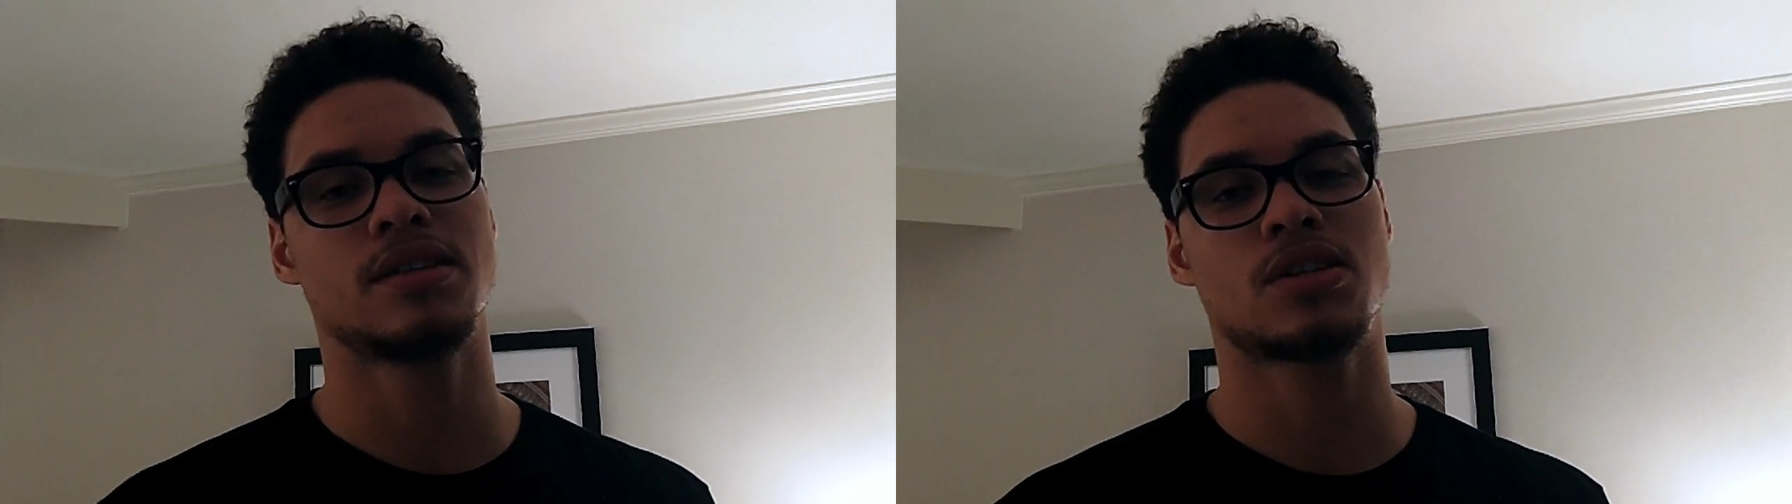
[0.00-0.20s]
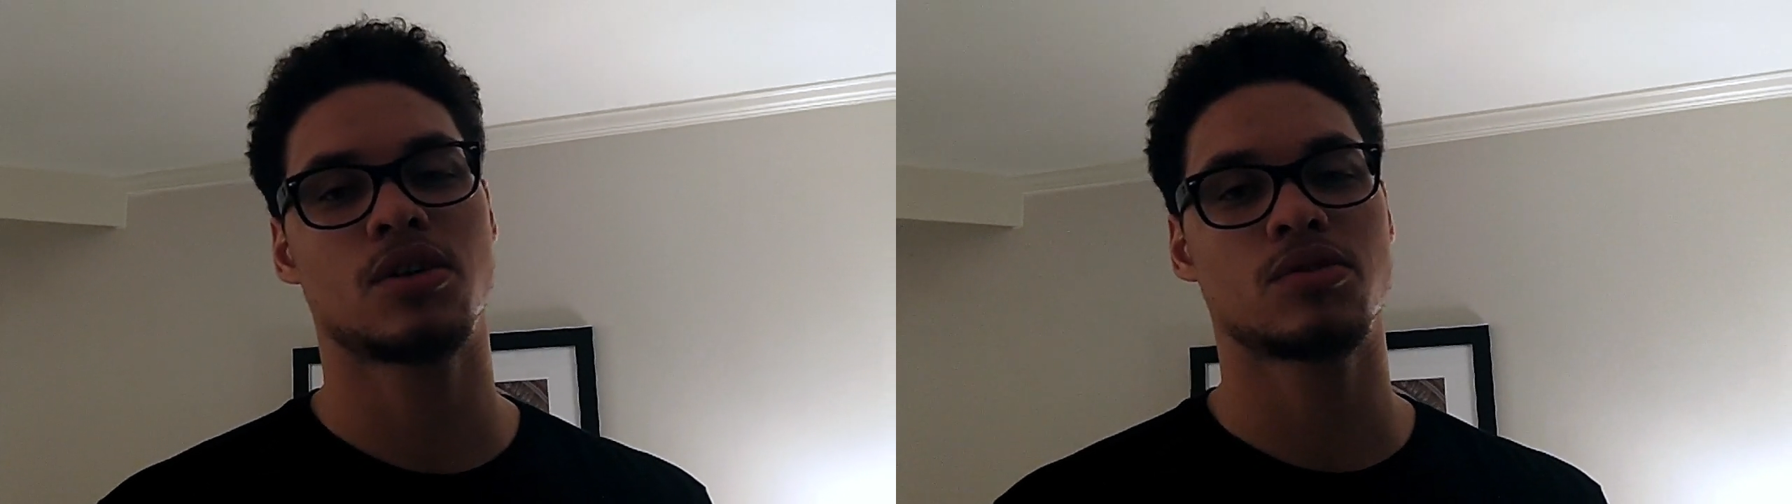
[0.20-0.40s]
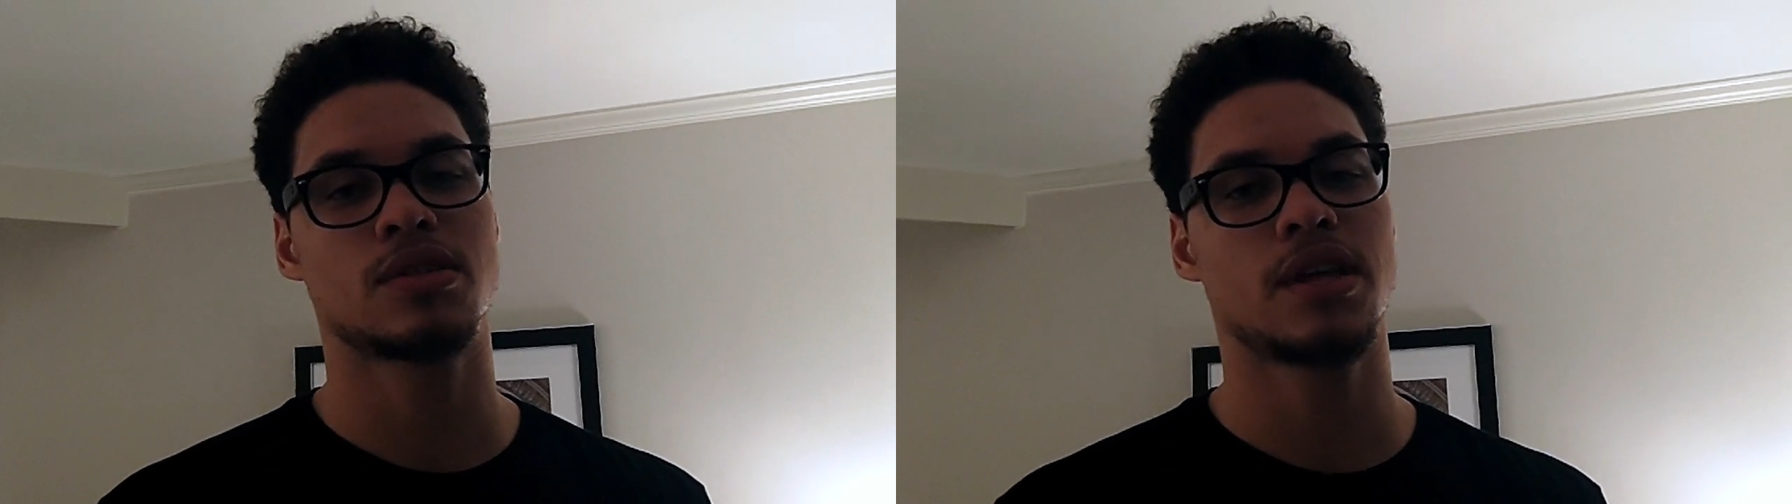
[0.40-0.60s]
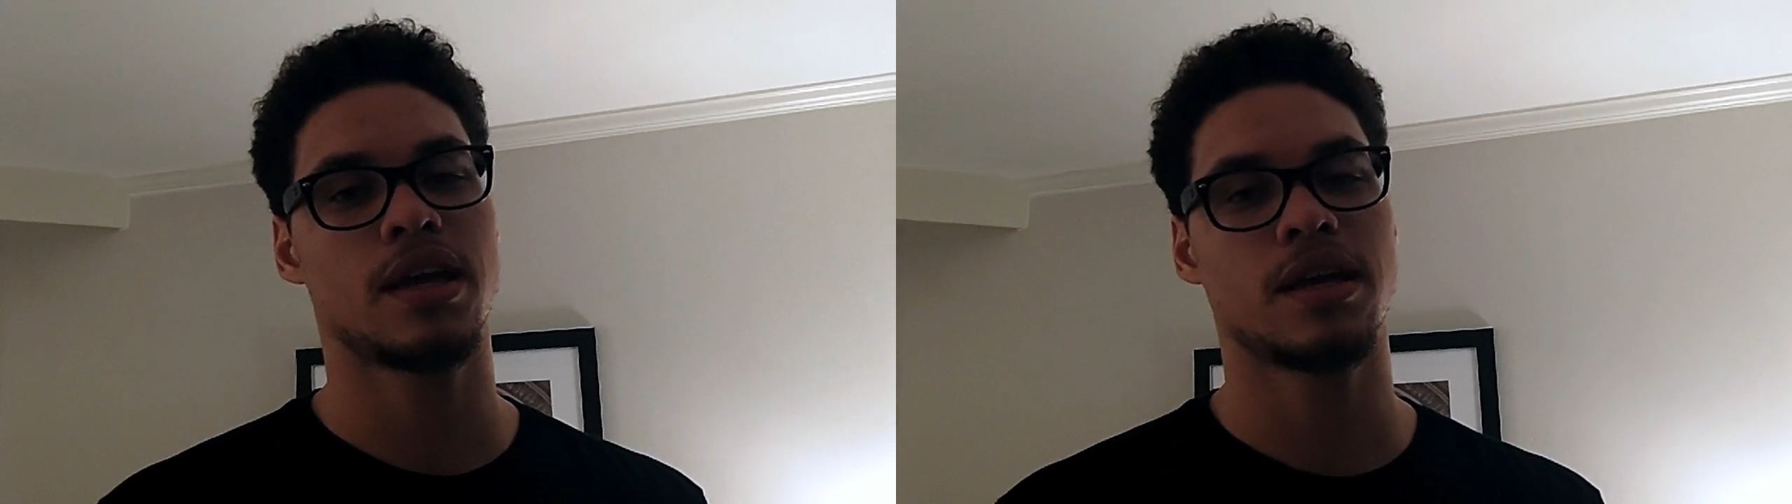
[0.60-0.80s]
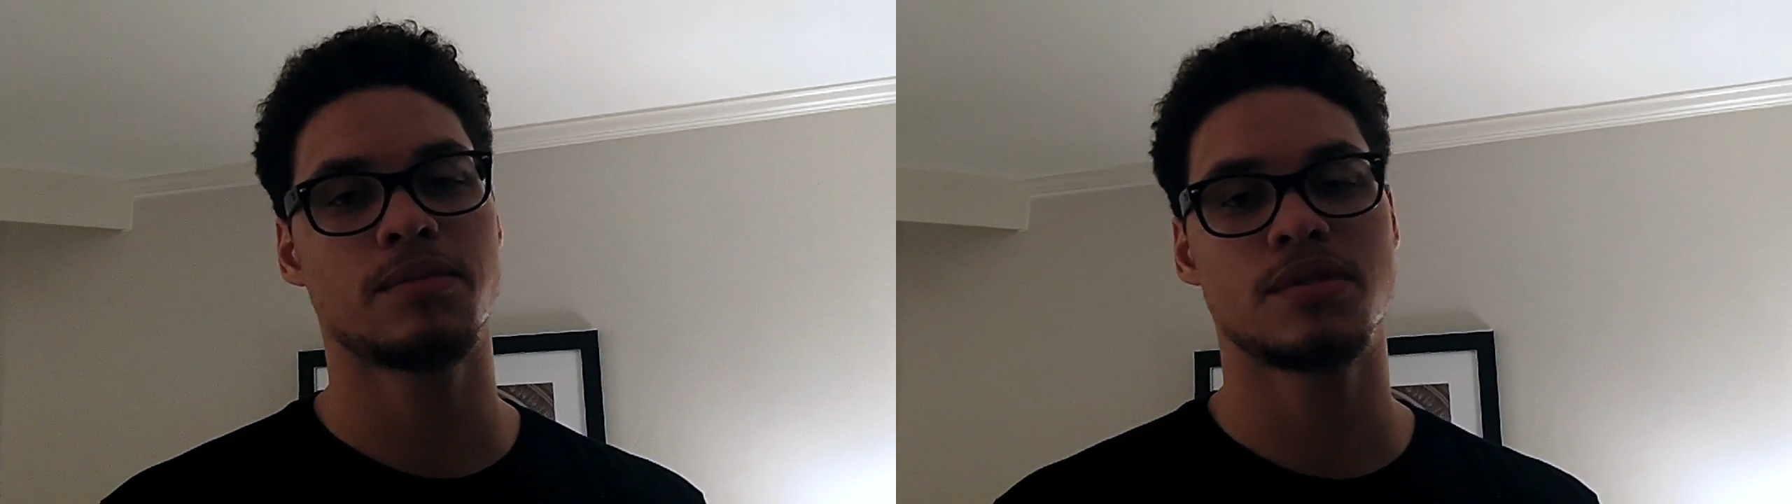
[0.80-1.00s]
East Coast
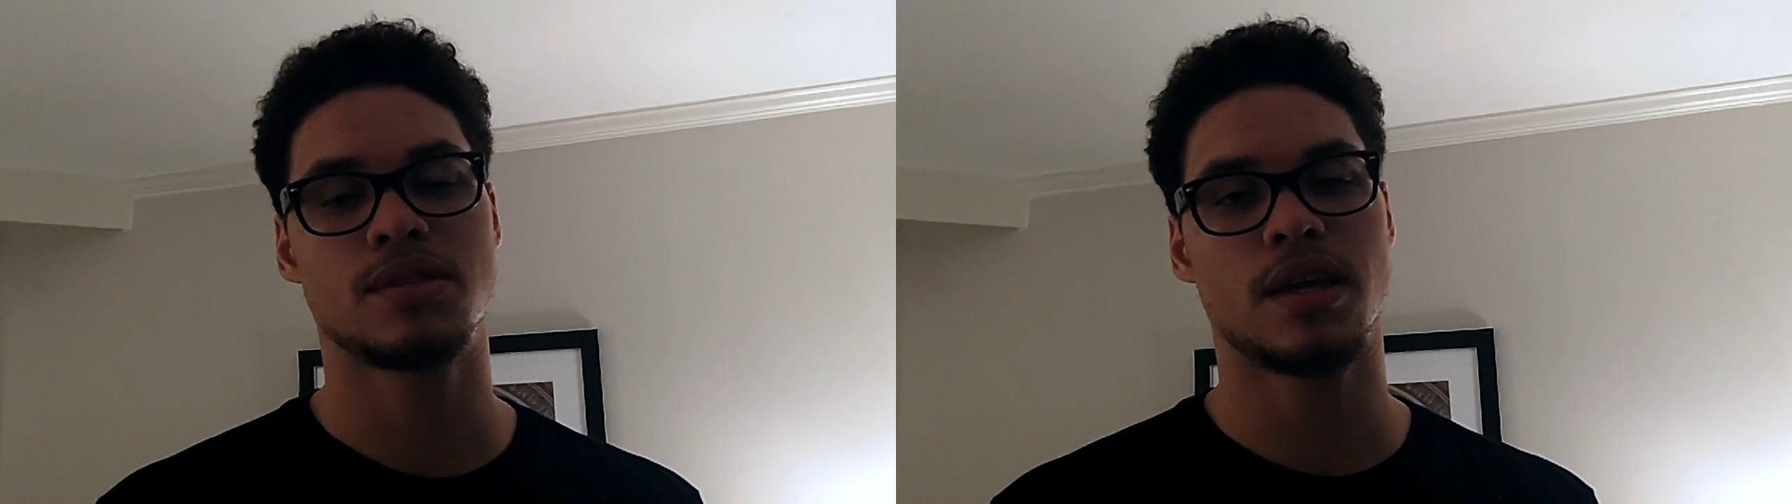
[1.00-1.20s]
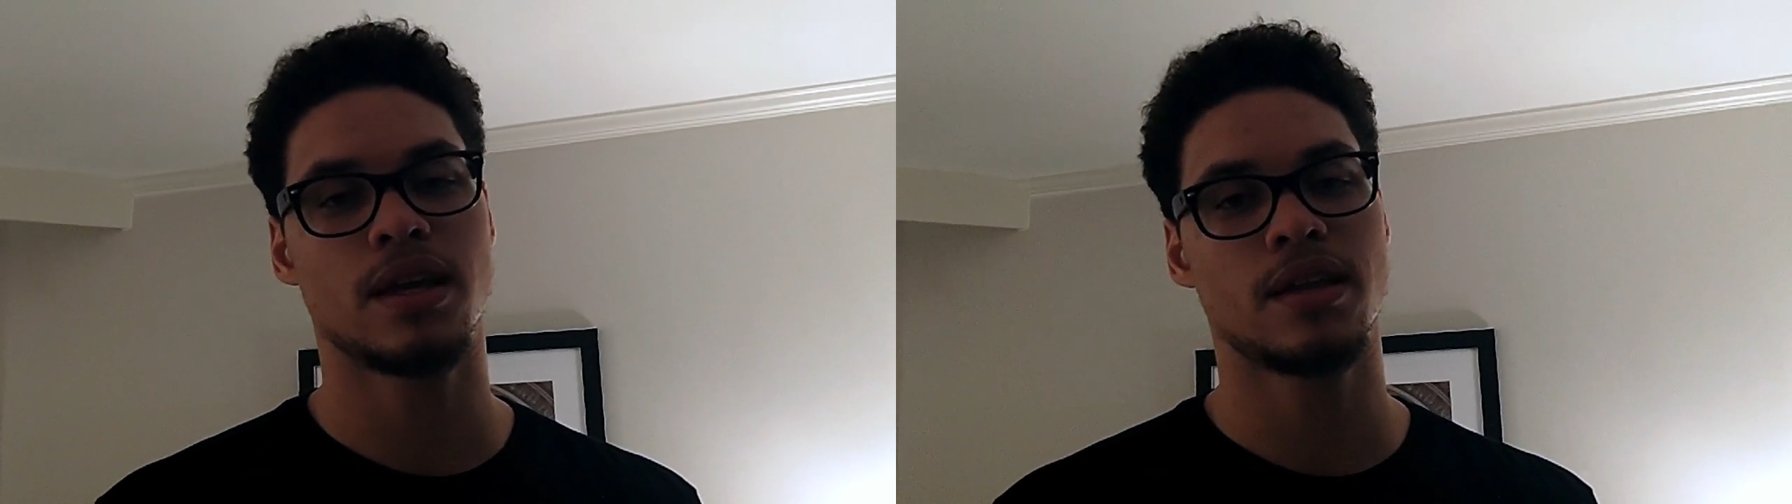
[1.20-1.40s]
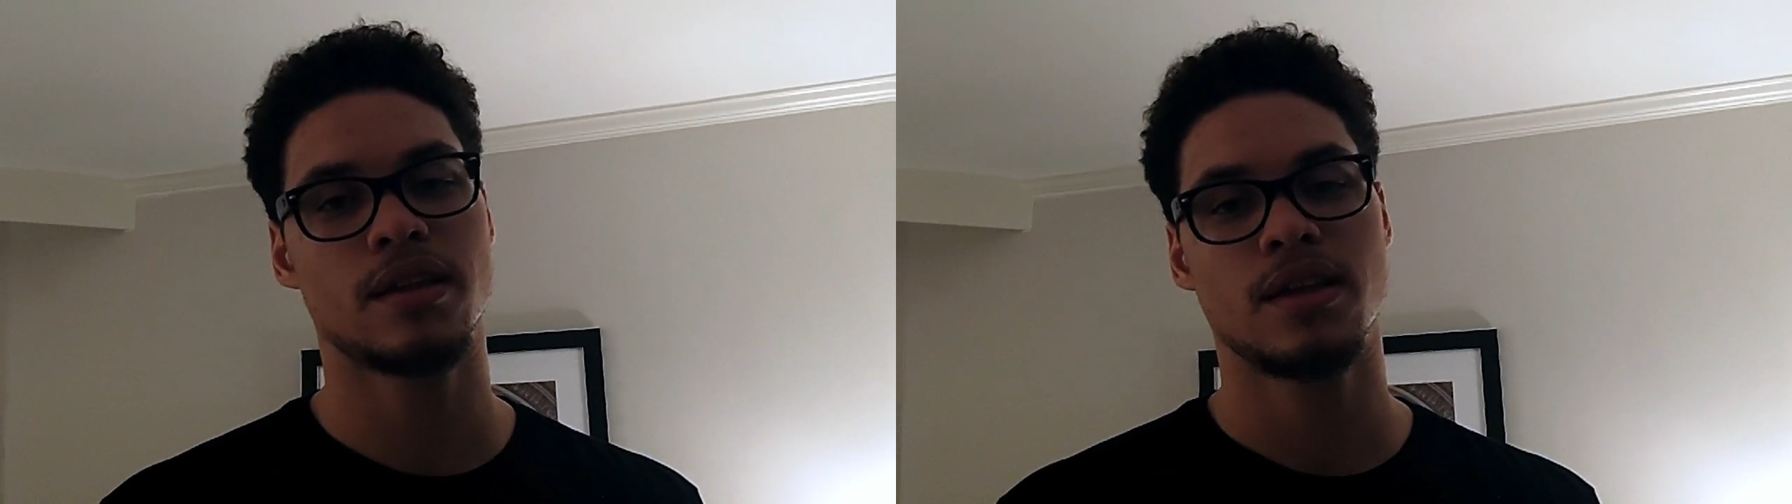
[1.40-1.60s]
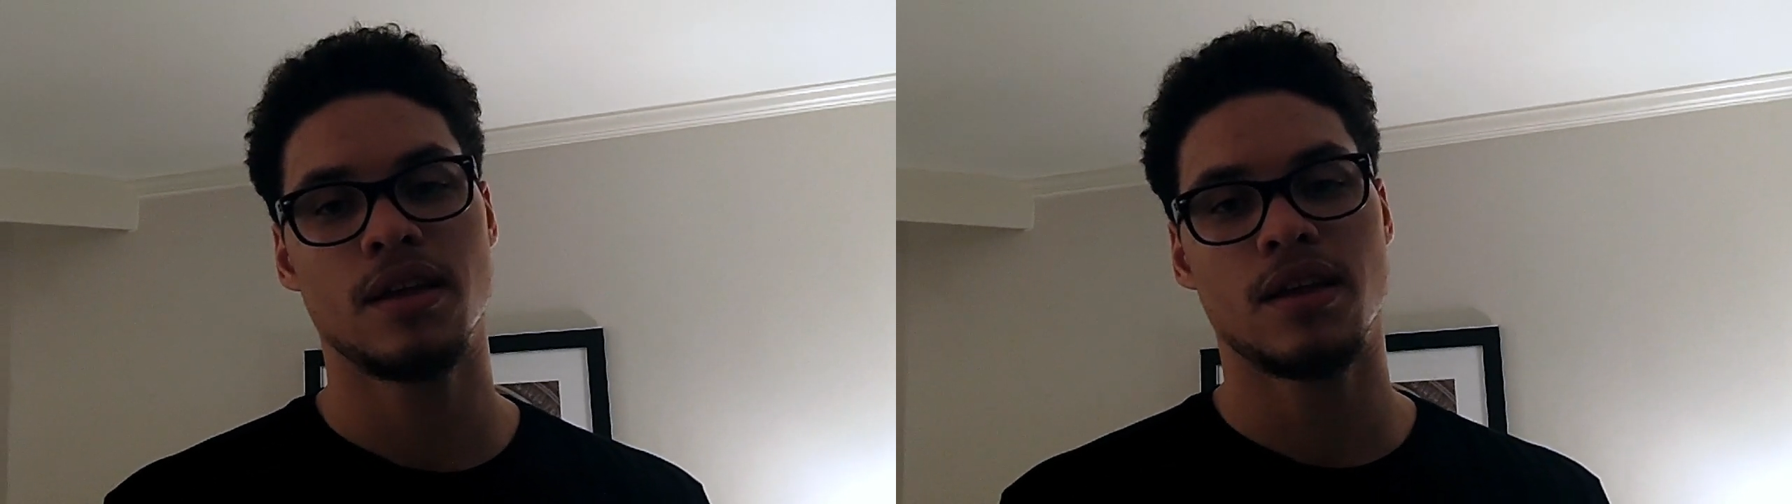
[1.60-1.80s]
games, and